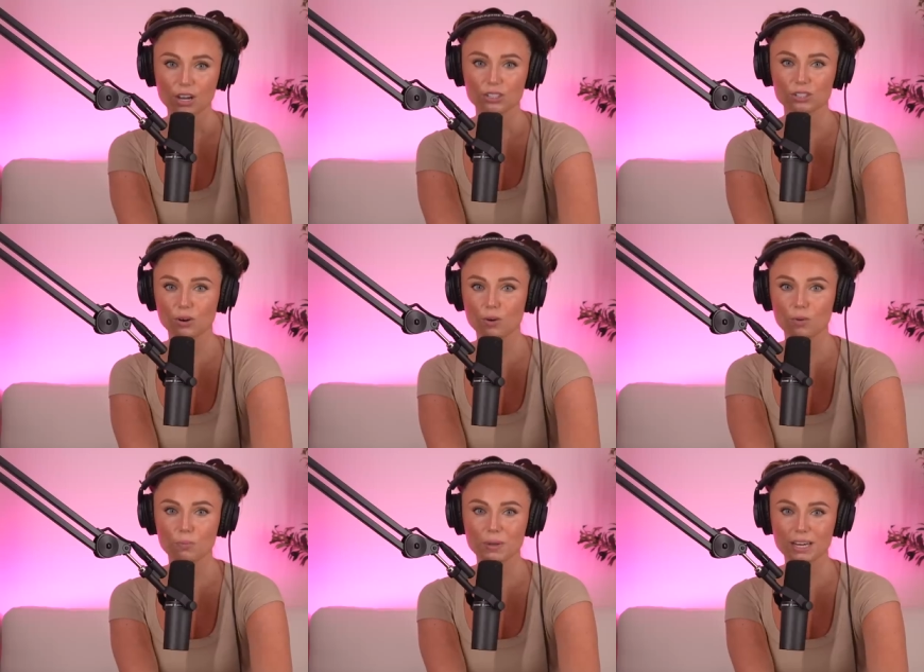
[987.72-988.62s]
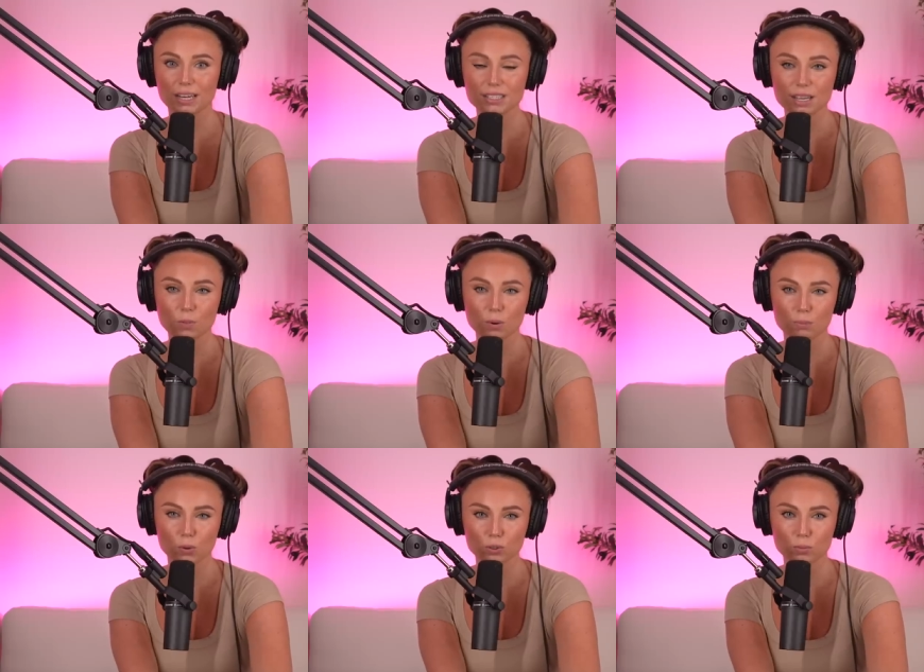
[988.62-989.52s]
So, because there were
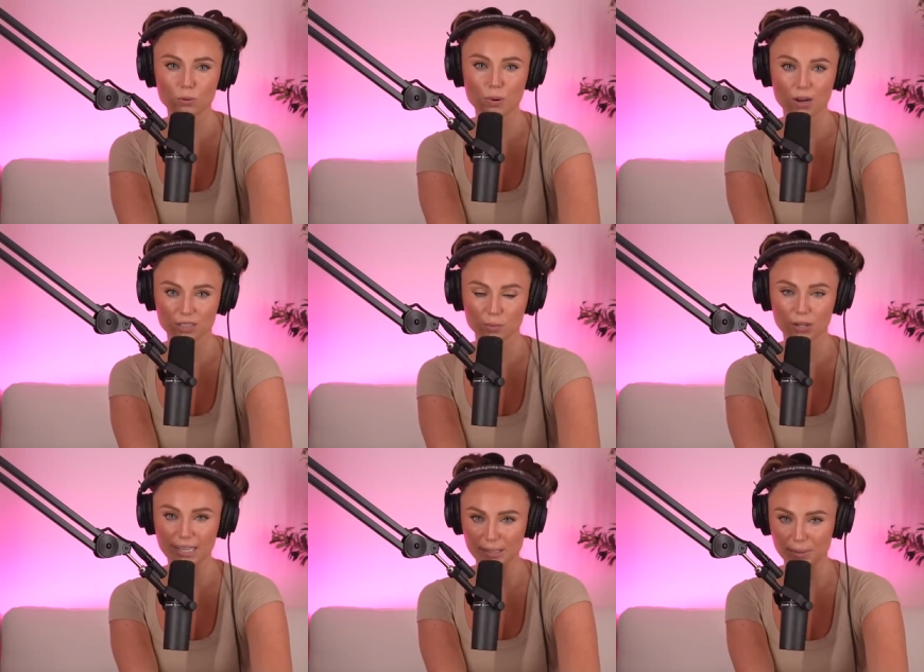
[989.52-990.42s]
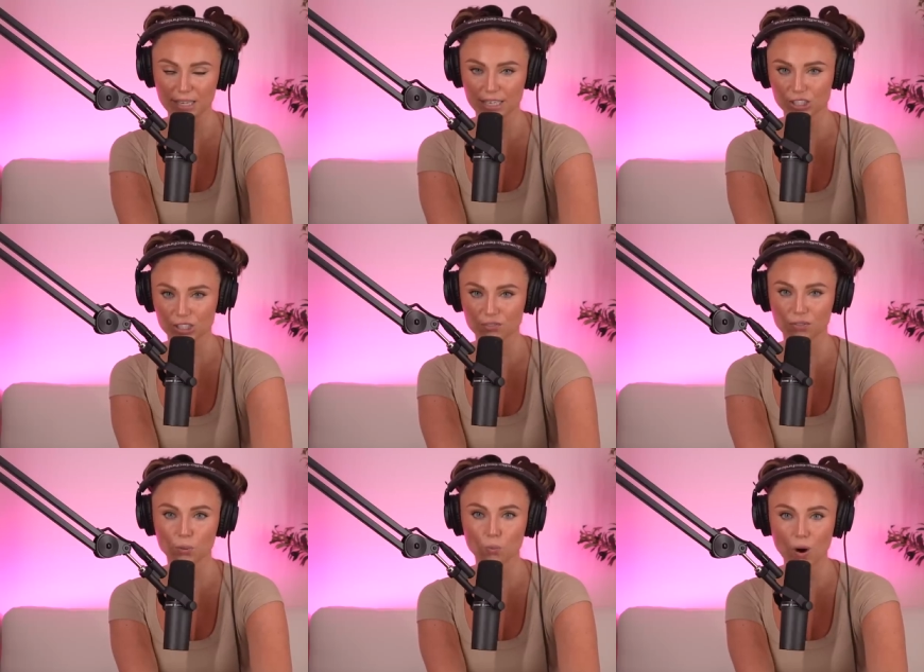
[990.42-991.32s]
multiple possible explanations
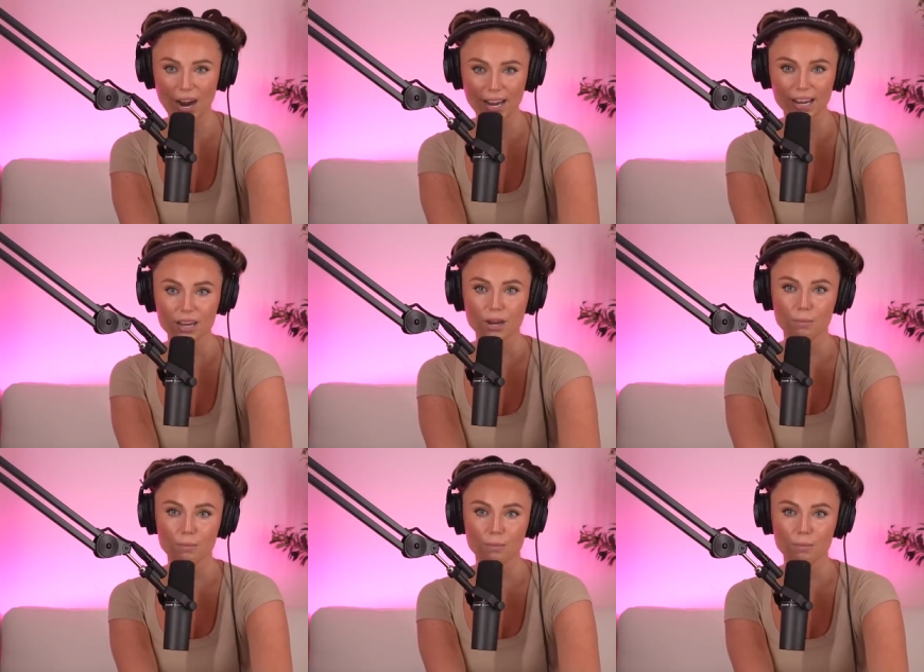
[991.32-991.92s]
for why